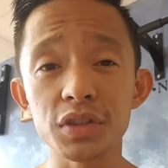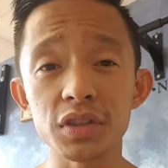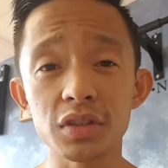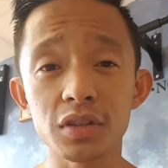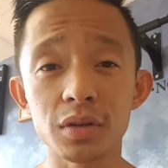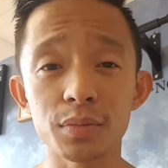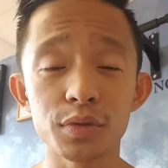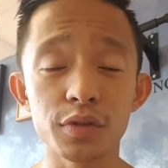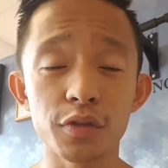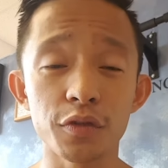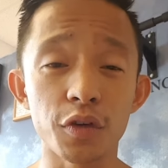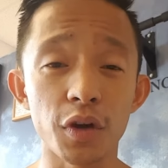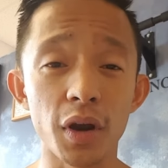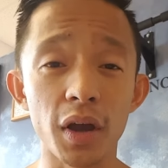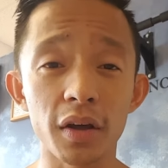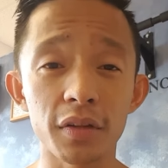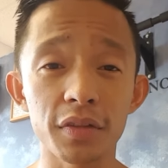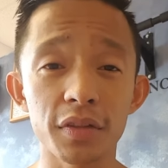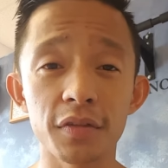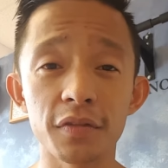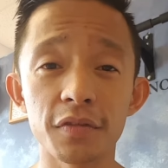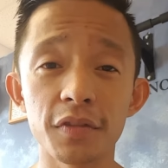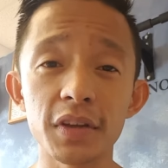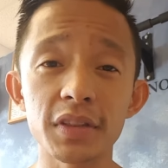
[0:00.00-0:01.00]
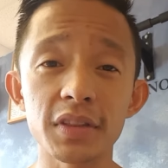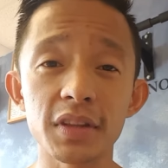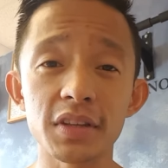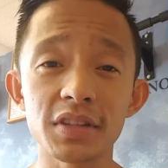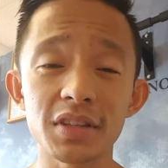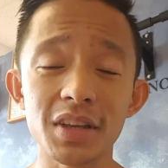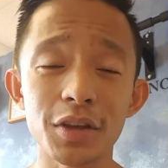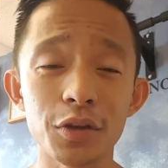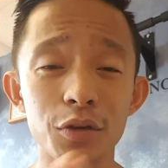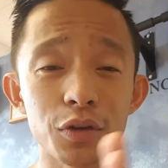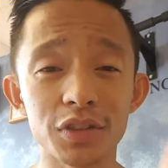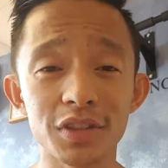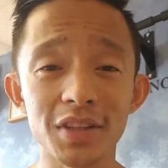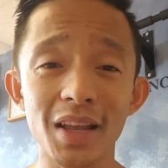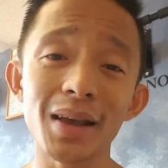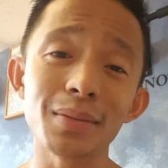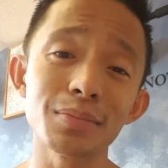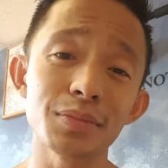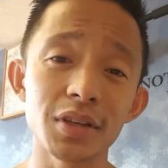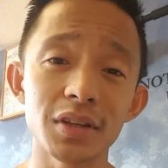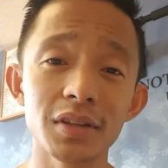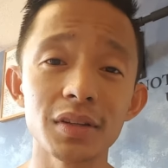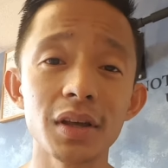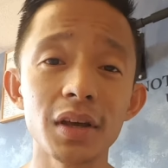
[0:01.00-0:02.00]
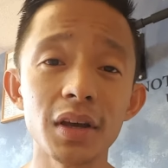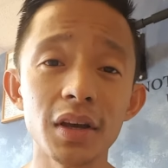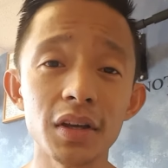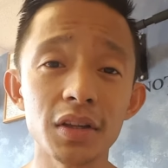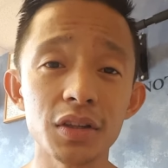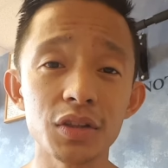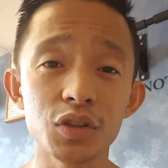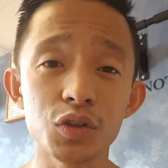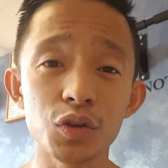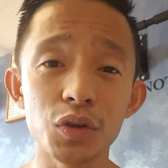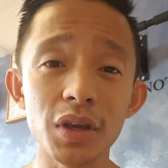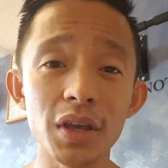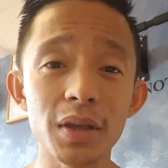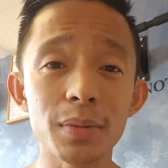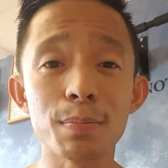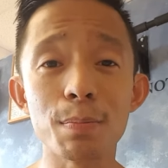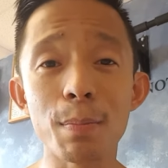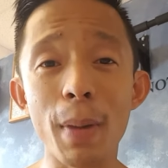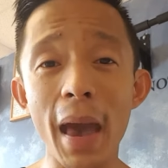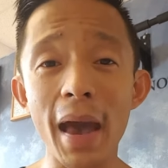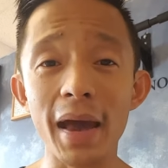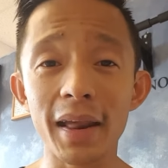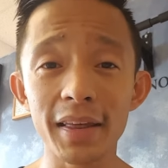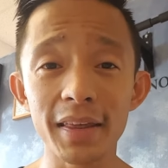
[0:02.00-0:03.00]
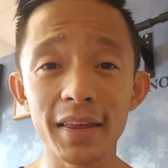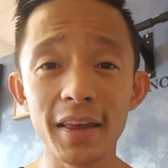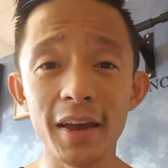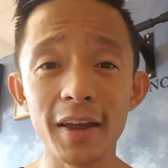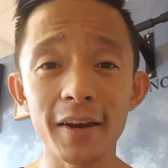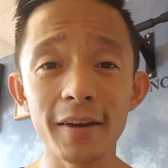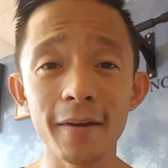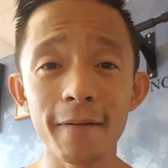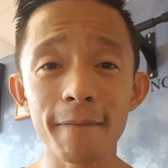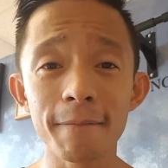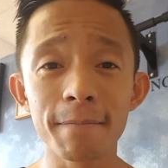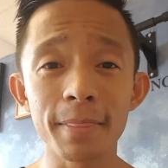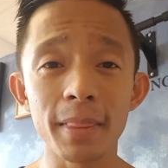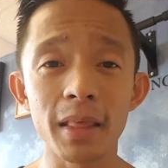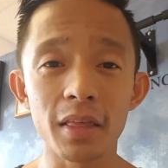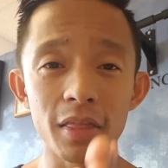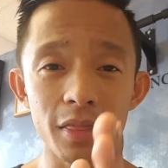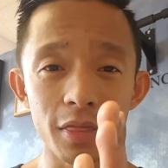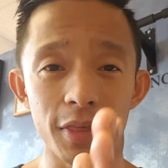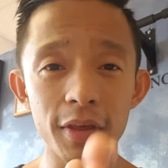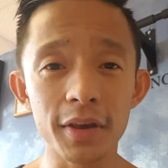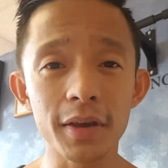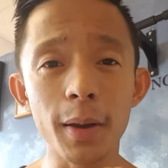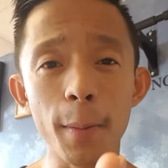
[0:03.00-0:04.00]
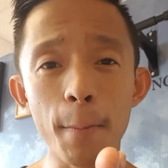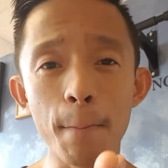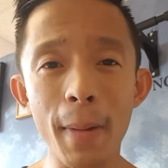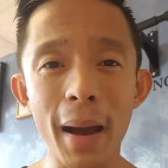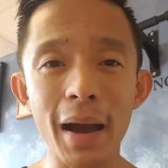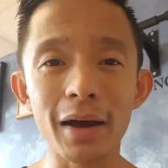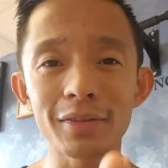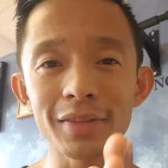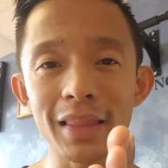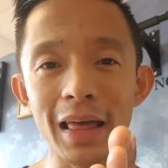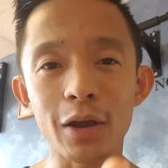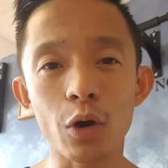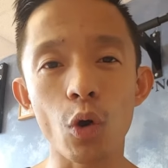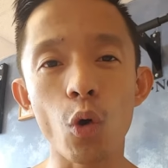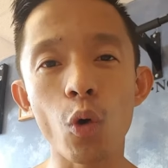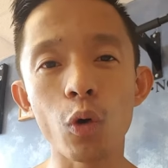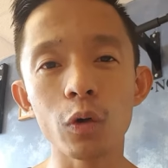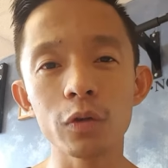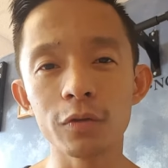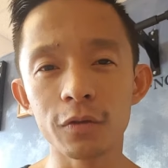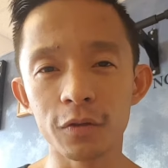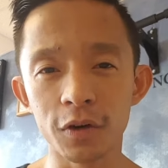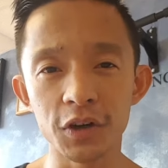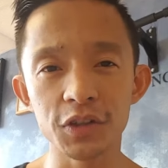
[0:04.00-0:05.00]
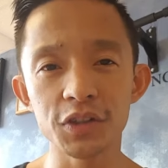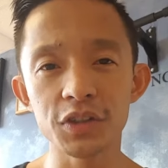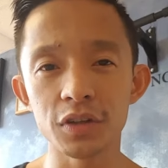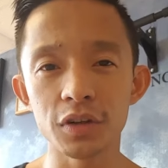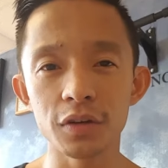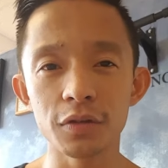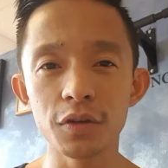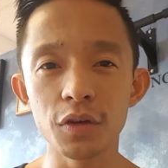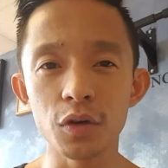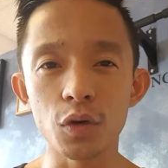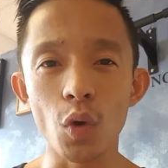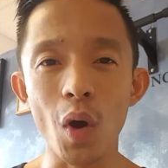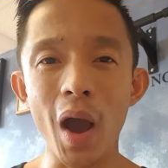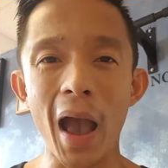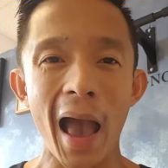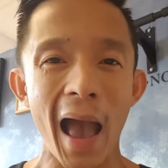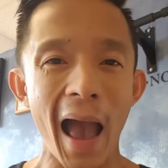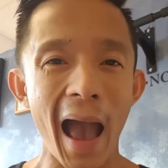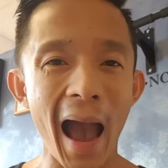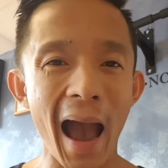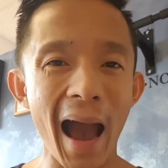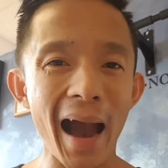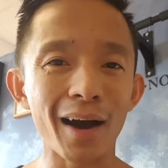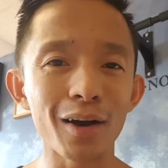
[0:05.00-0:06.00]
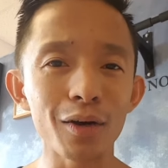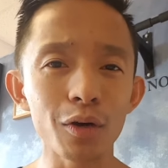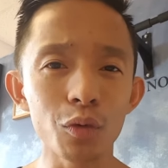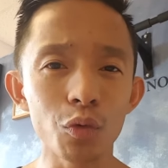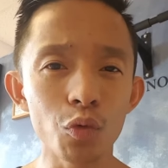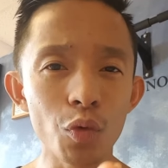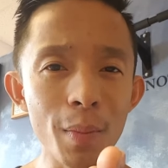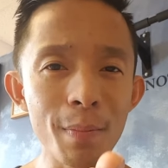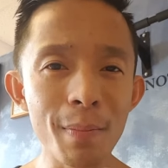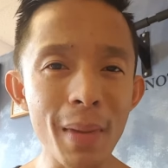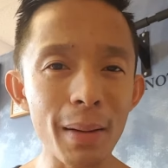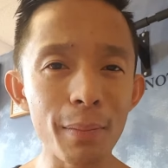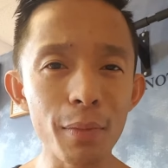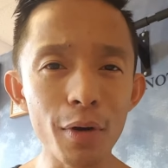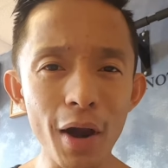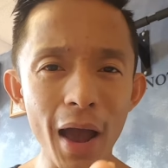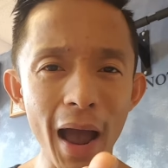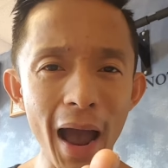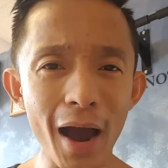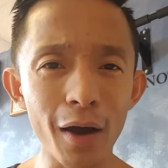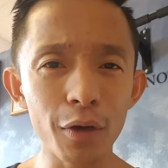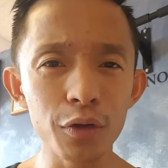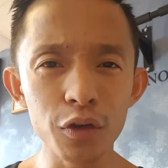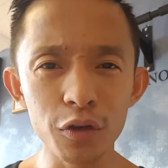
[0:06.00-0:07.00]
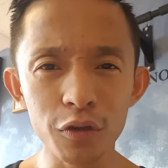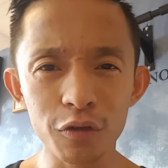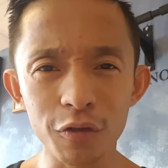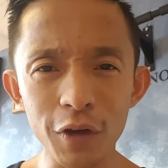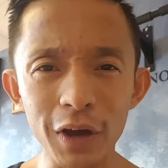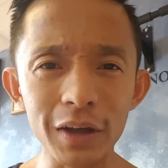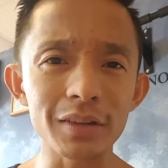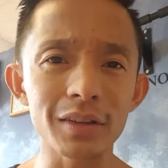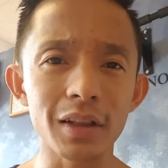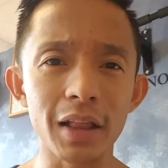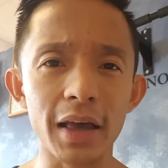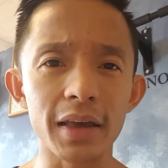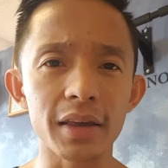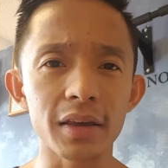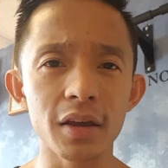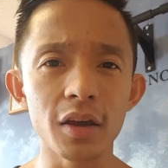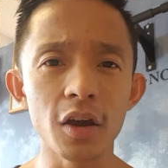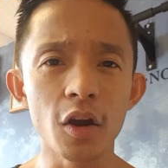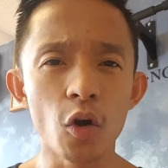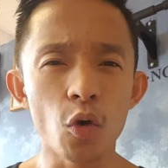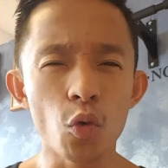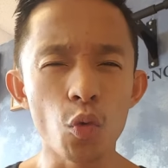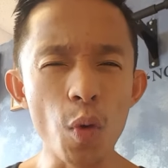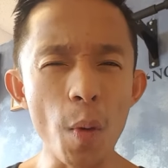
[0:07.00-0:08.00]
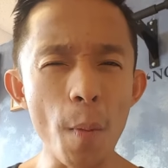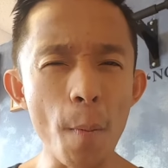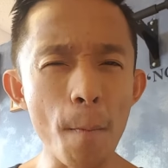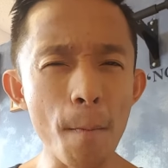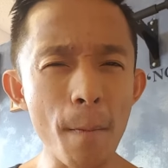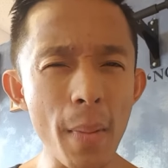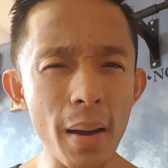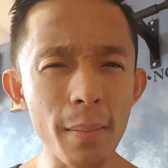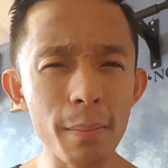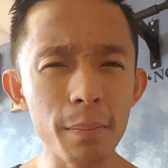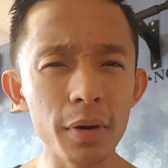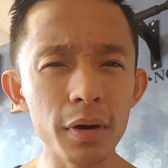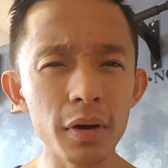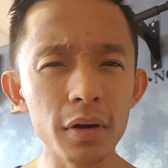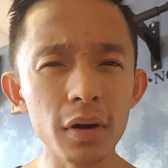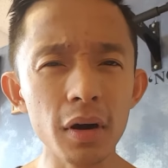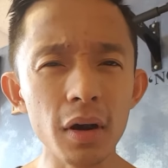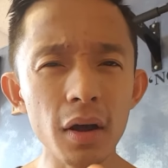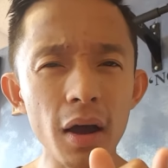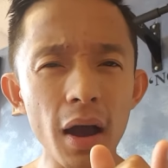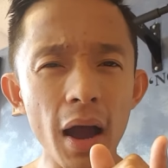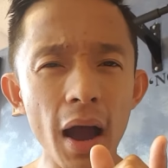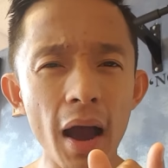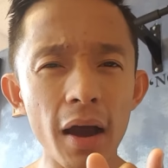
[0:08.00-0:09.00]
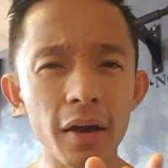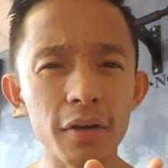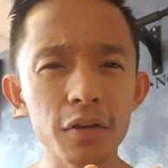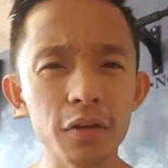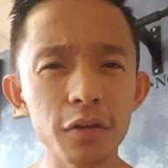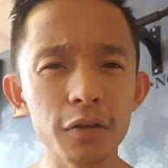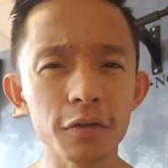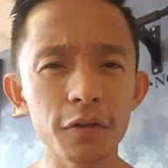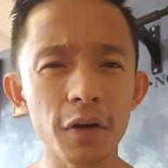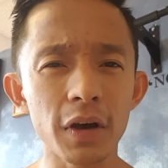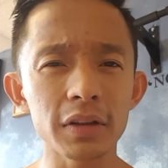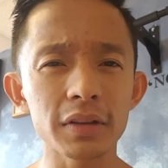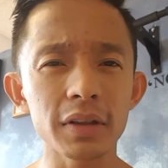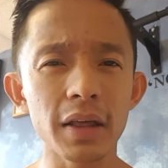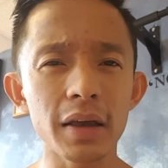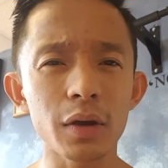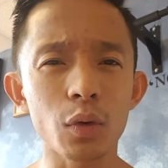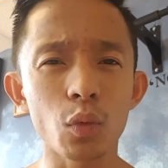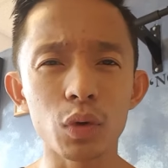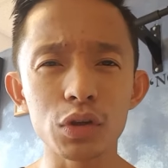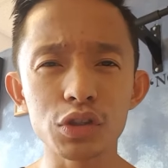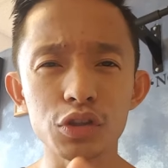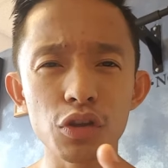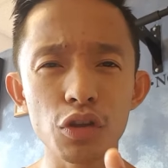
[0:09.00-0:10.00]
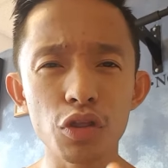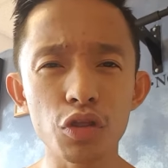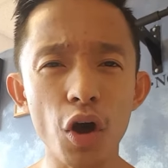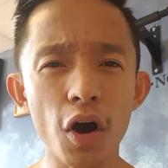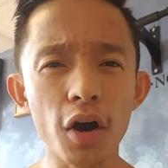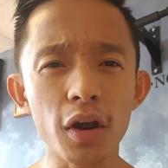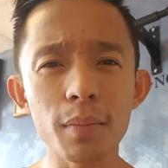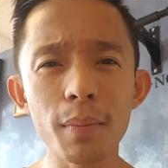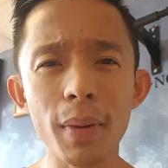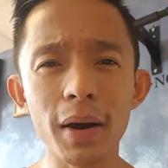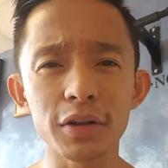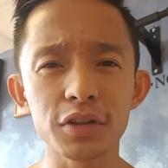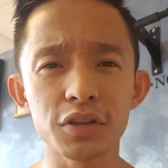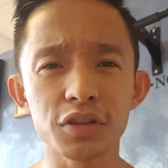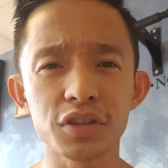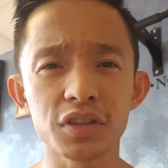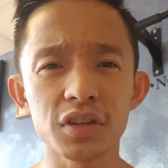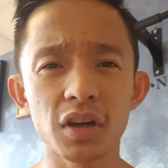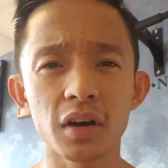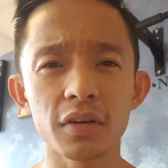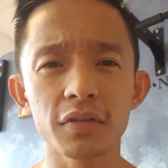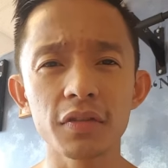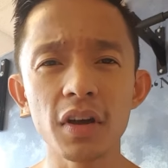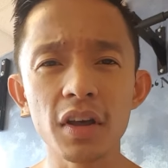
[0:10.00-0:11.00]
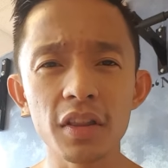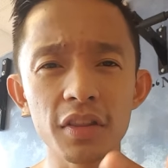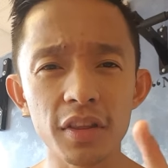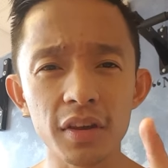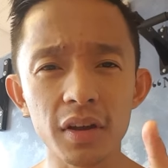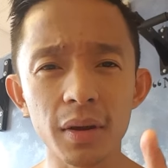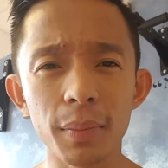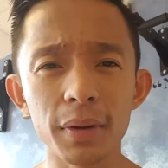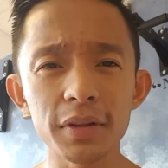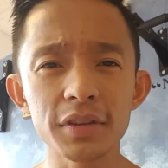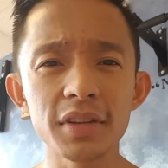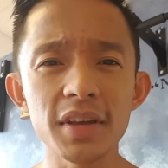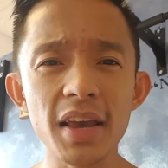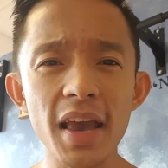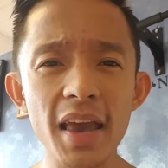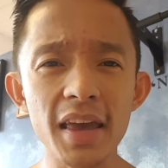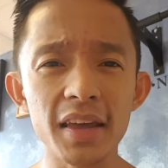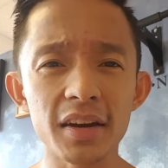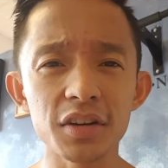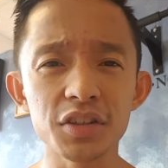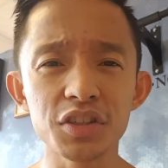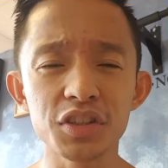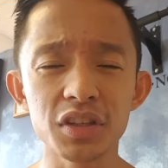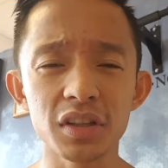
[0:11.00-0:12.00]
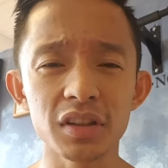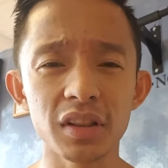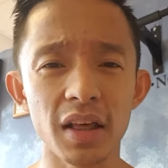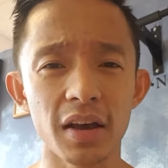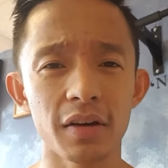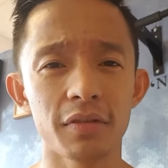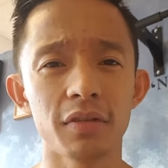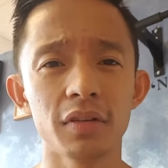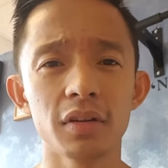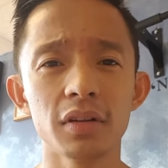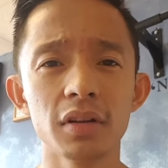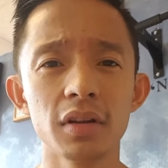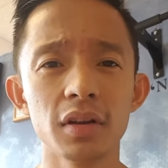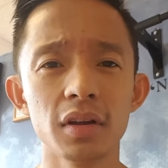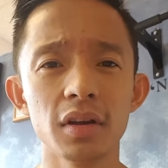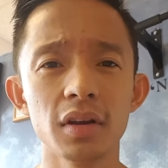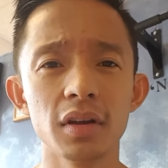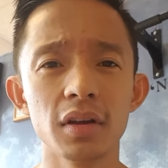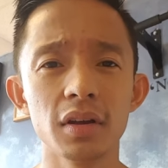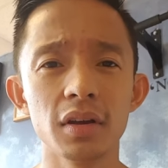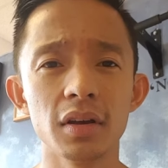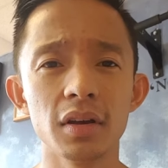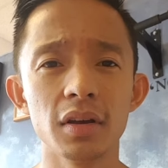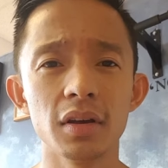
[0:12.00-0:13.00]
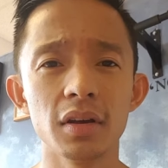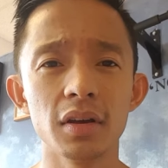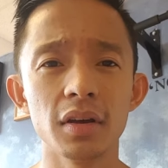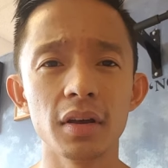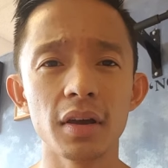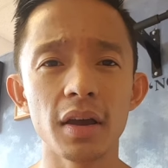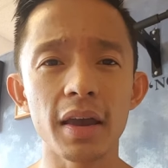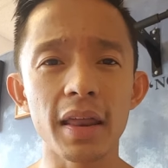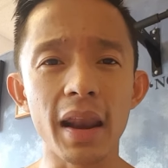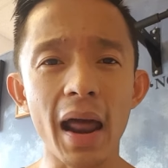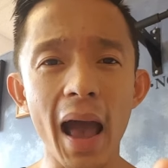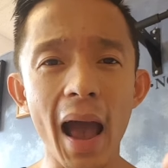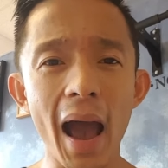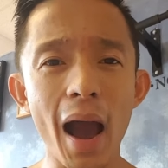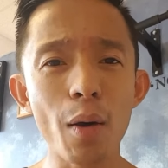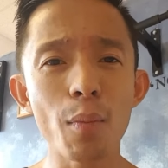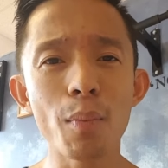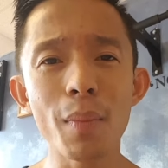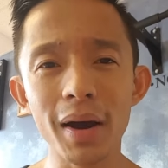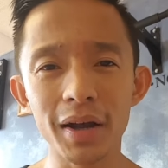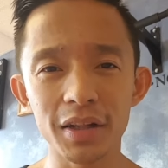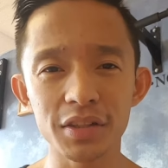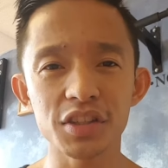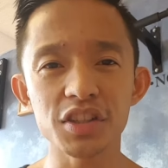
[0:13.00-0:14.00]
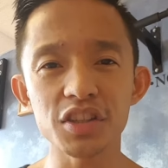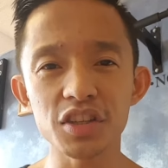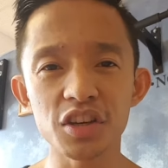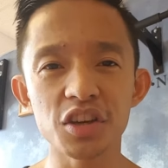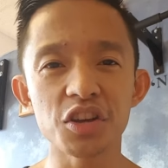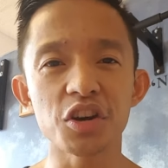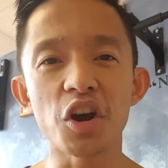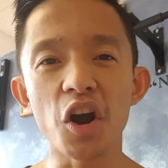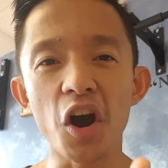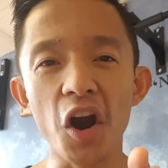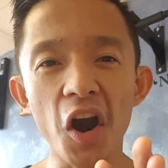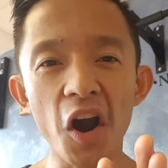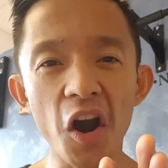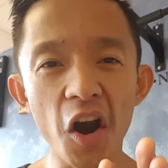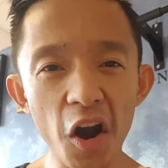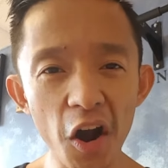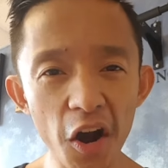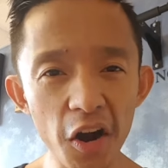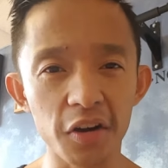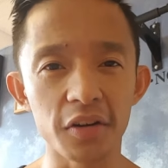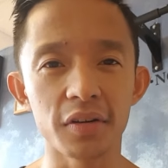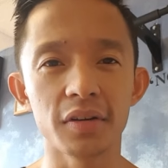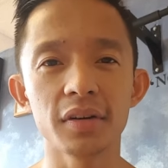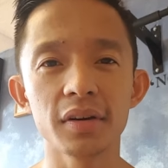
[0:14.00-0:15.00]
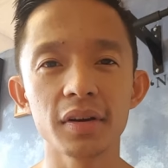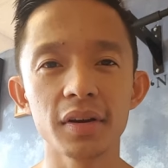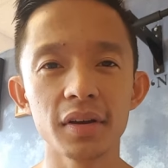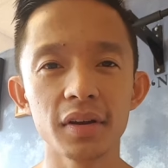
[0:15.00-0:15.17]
in terms of your health and fitness and you're tempted to eat bad again, think about that old version of you. Remember how you felt like. Remember how you felt like, what you thought about yourself. Think about the energy level and how much it hurt